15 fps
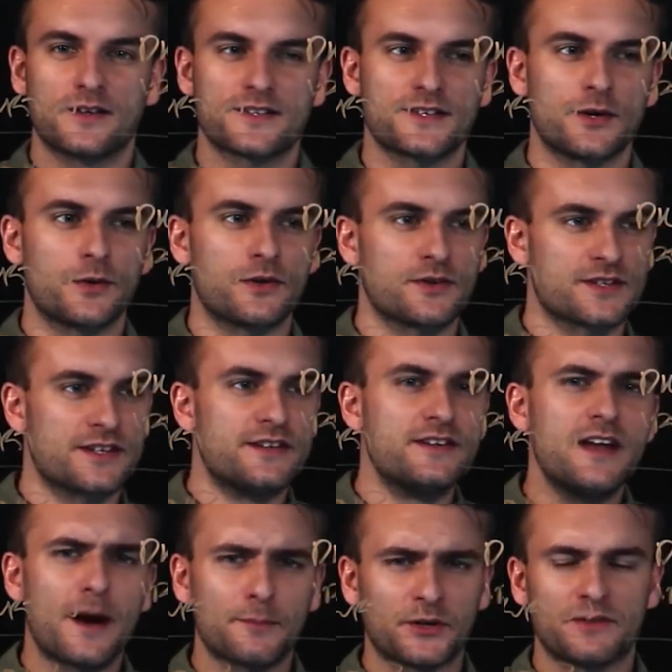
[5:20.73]
So there's a
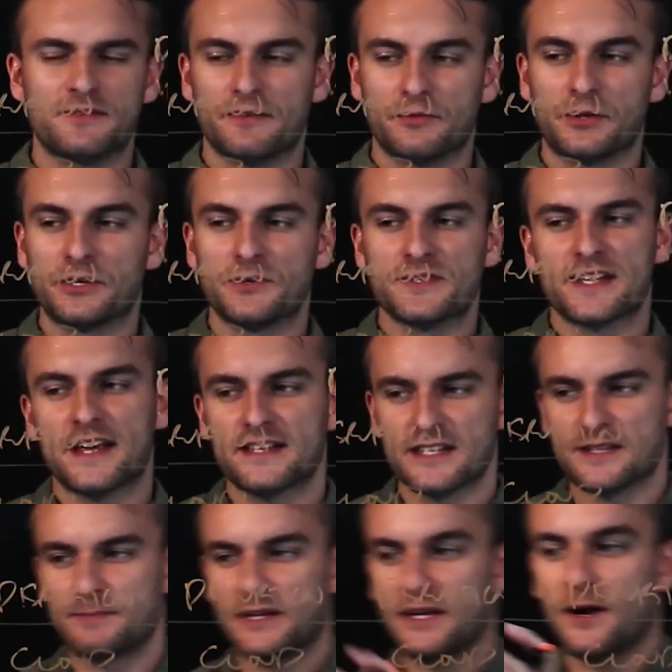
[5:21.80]
number of different use
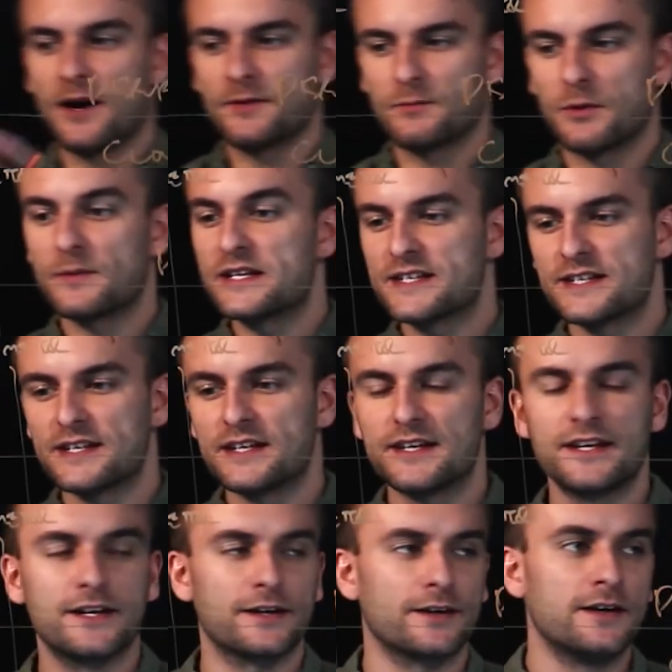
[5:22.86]
cases beyond what we see
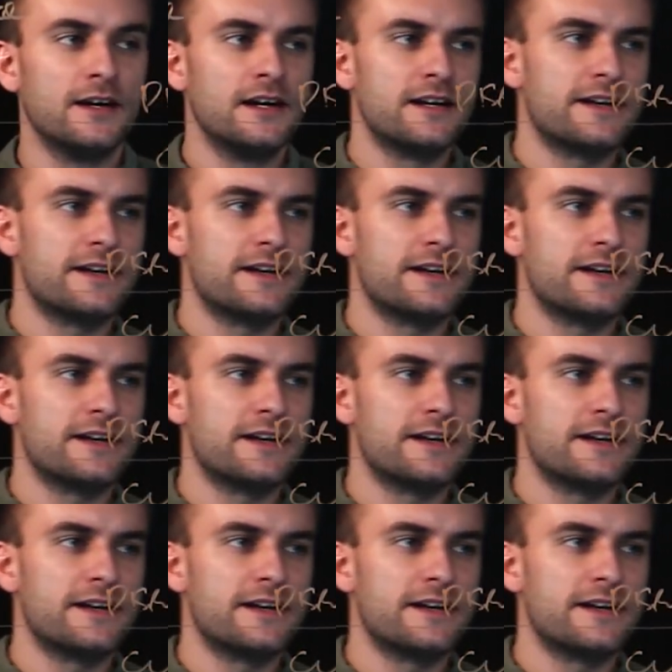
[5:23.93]
here